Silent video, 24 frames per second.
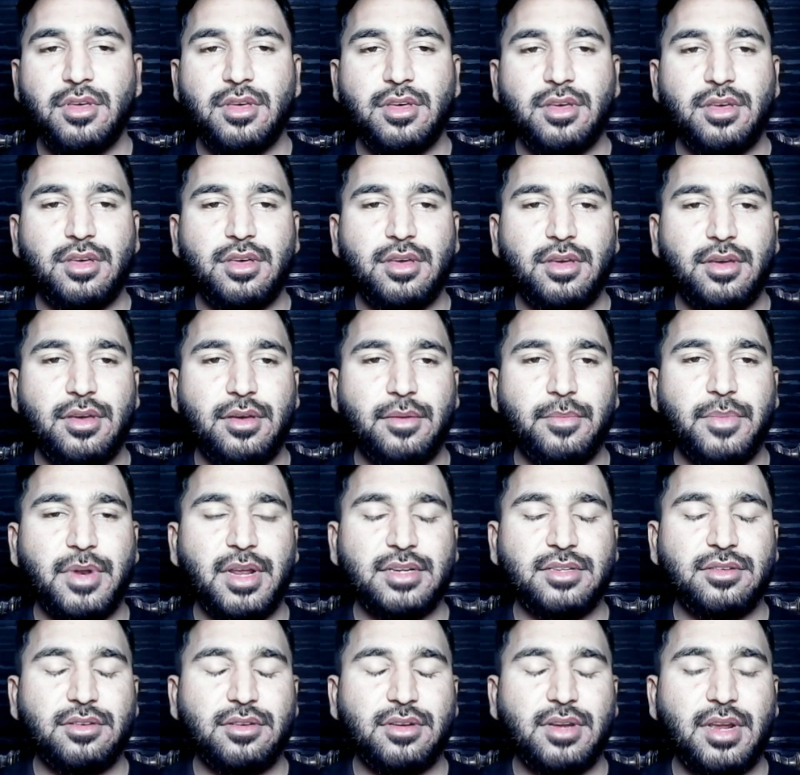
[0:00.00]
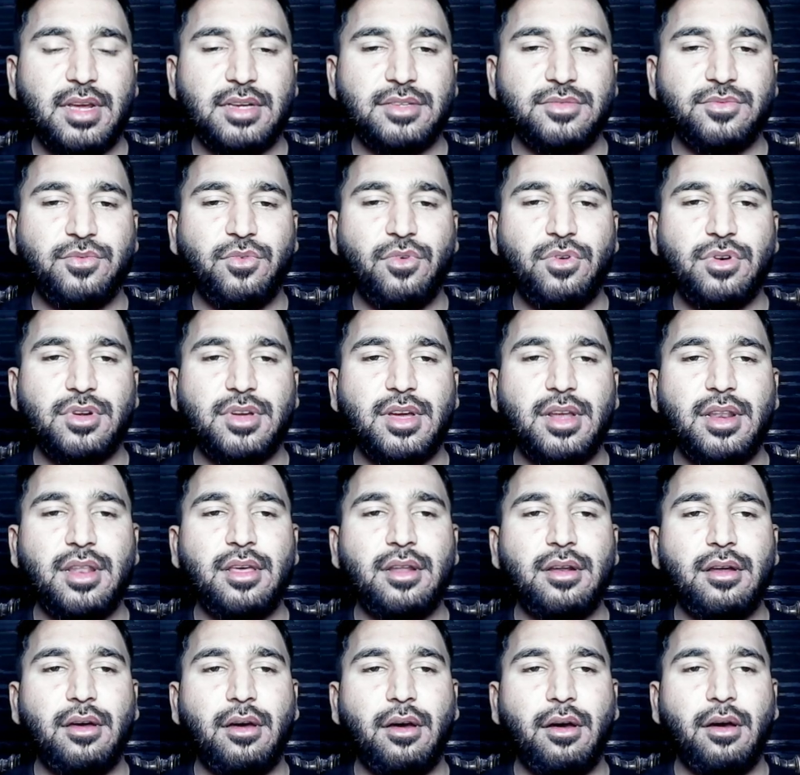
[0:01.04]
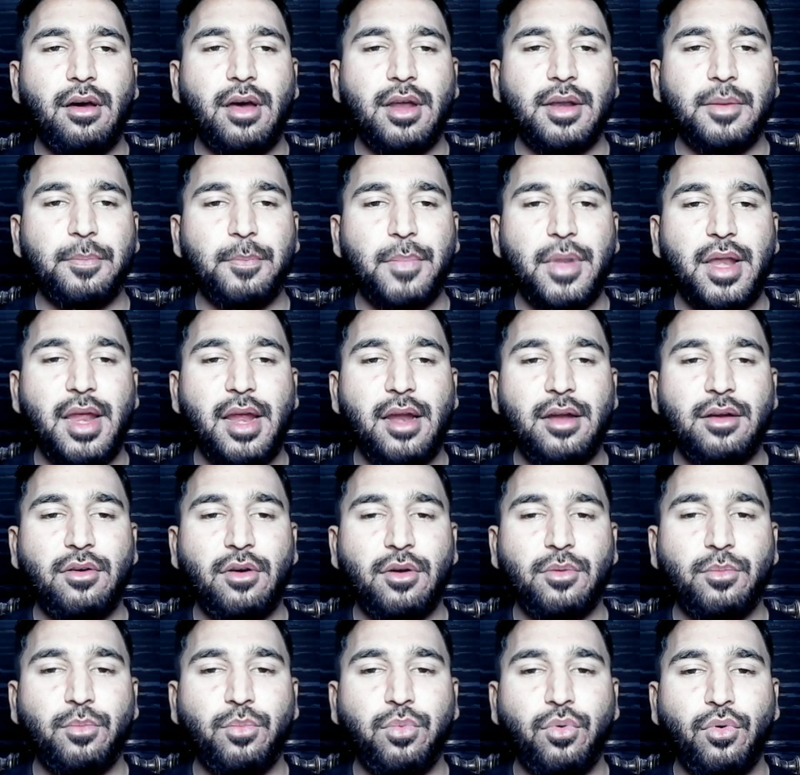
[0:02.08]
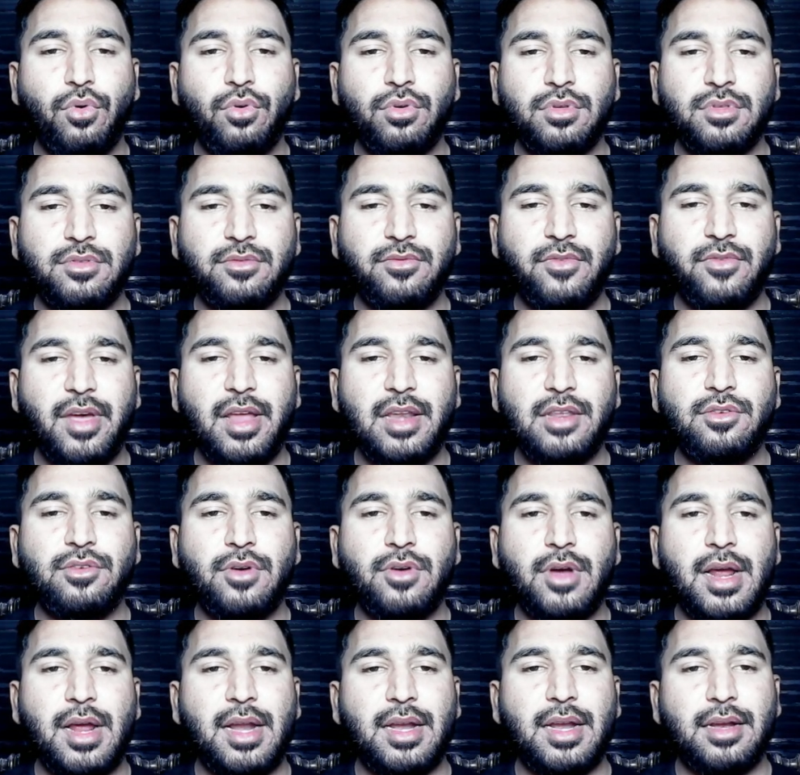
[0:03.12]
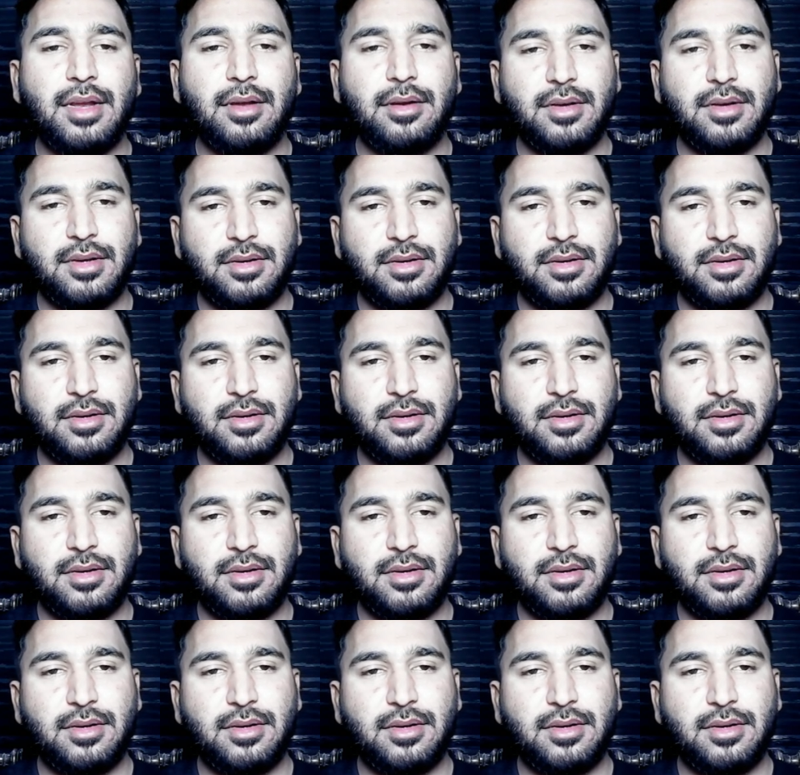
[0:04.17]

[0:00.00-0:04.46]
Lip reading: black text font color or applied on both value and